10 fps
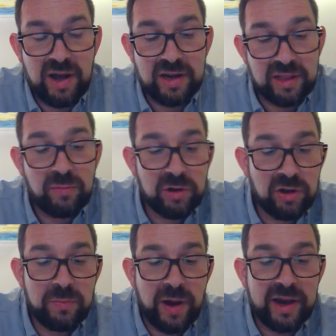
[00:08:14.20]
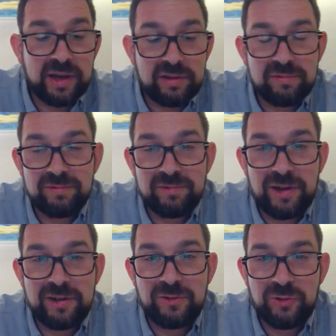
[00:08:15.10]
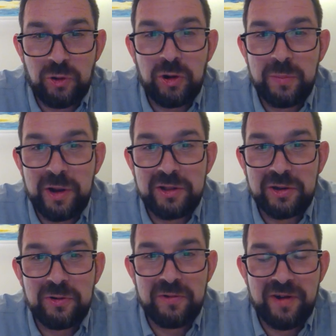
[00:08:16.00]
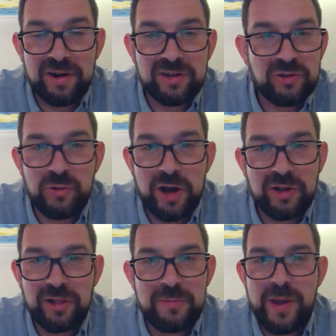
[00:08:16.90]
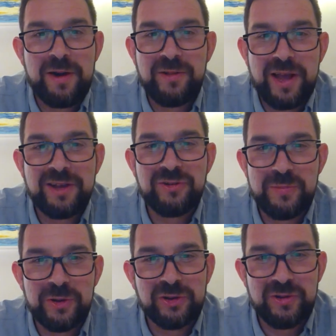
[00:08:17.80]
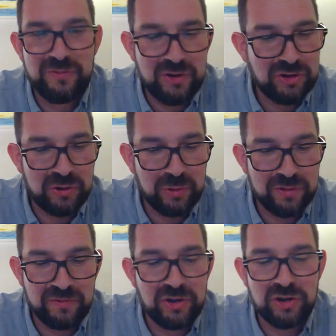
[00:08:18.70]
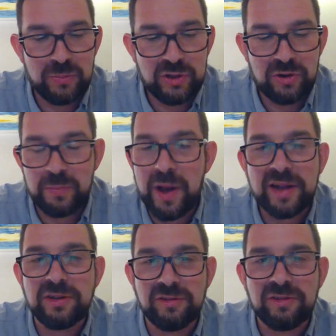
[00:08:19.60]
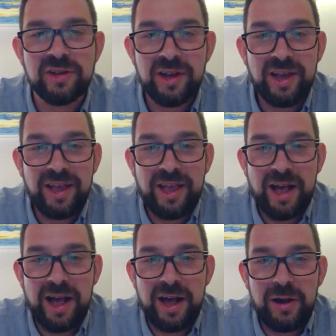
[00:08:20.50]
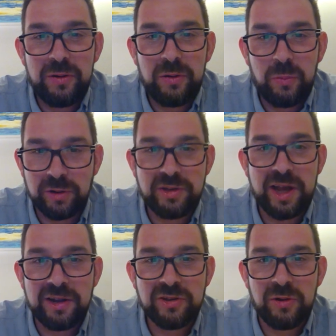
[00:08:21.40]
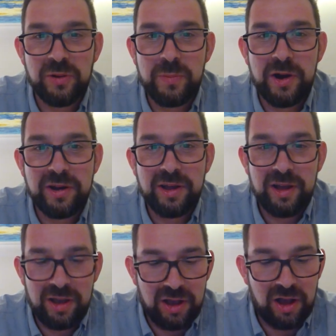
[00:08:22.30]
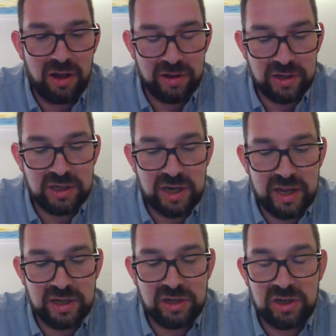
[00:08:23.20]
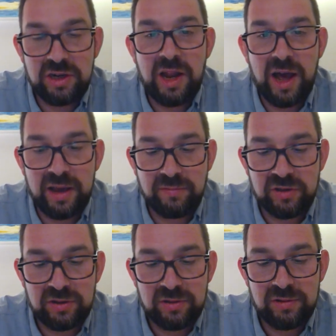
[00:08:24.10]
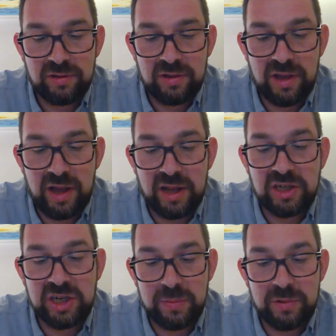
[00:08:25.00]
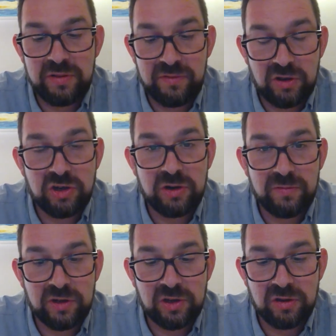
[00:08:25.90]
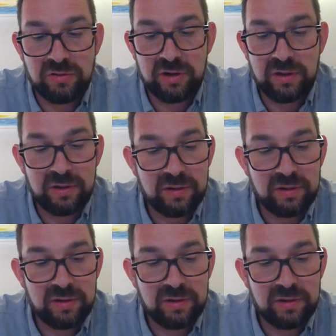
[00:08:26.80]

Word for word: And I think we'll look back and talk about the coronavirus. No doubt it'll appear in the history books in the future, where the future Mr. Battens uh, will tell us all about how it changed lives and shaped the future of this country.